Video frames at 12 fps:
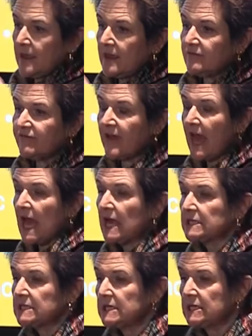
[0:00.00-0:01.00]
In
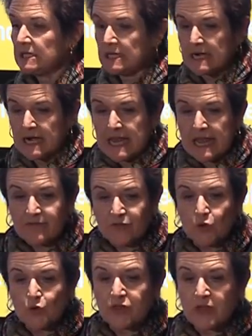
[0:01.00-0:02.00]
fact, if
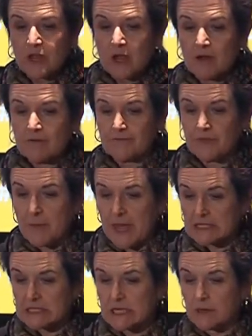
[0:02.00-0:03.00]
you think of the
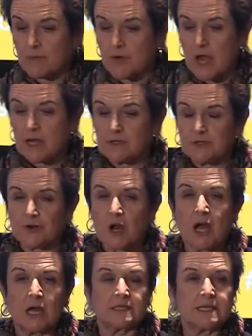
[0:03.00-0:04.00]
basket of bread as your
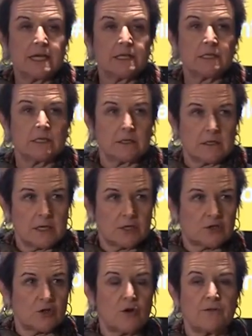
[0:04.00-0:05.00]
content and
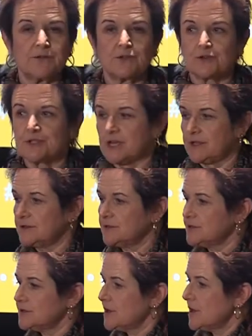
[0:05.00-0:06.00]
each loaf is your
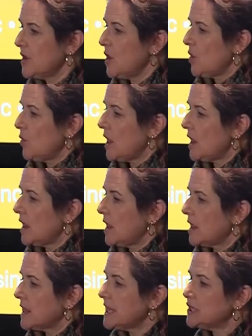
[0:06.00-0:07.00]
sentence, well,
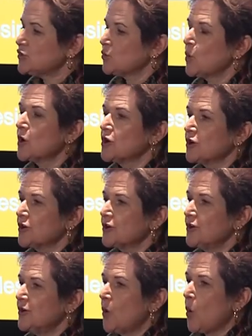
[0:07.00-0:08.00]
each
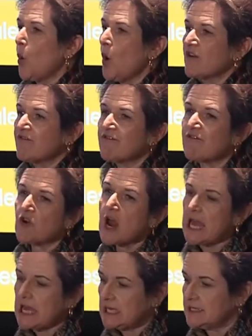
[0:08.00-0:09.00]
word or
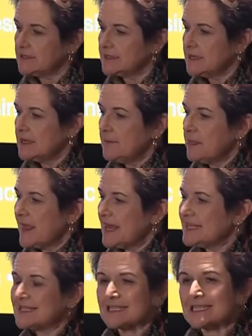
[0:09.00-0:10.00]
phrase
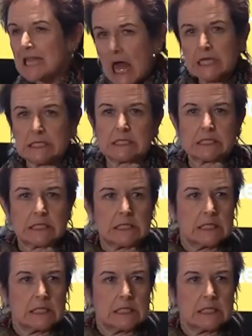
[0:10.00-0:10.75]
is a slice